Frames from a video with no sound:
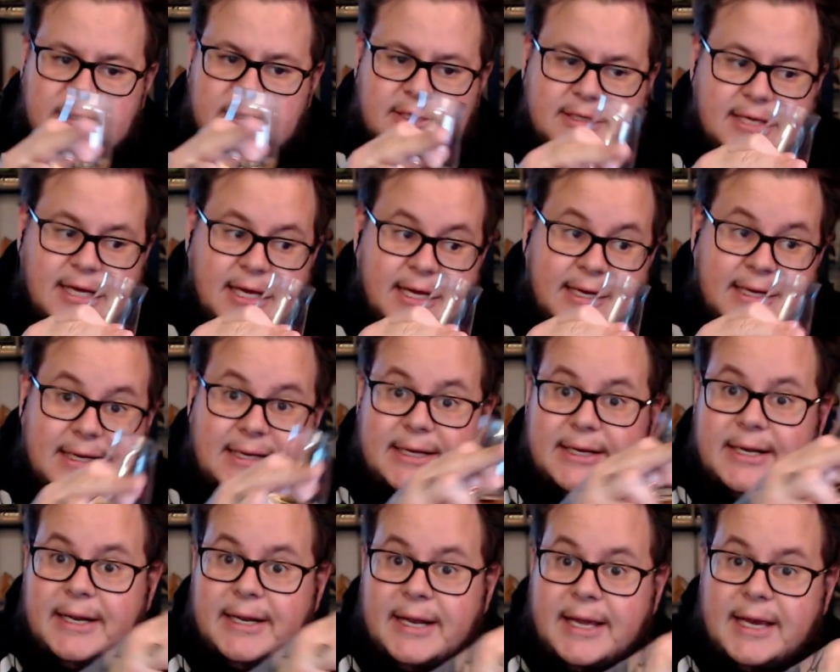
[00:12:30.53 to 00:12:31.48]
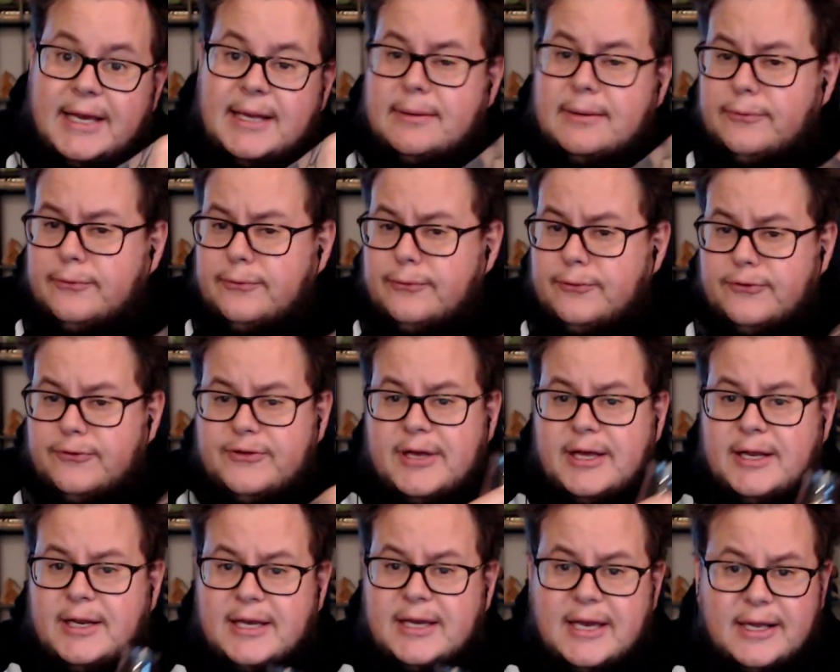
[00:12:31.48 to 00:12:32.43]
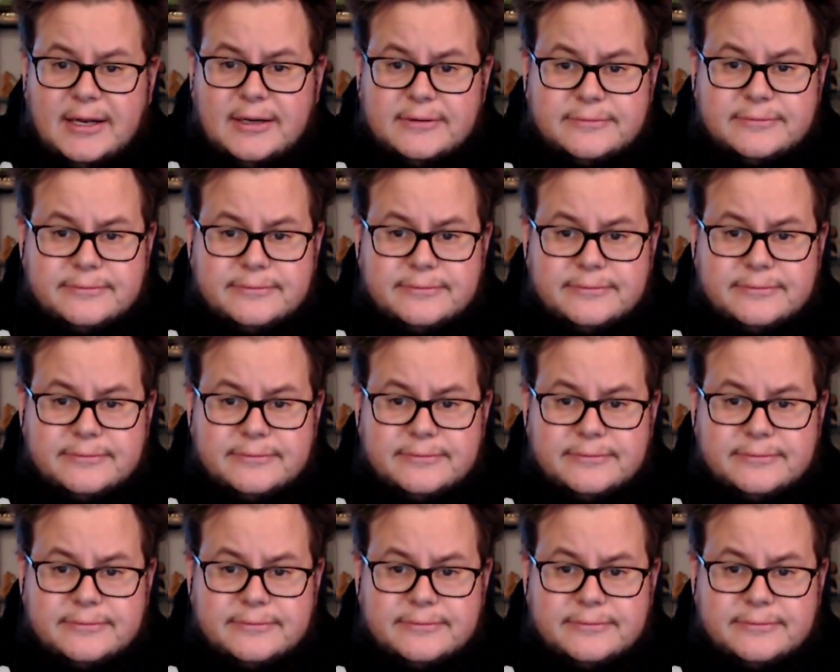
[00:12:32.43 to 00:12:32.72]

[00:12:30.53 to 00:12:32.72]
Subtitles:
10, 9 to 10 again.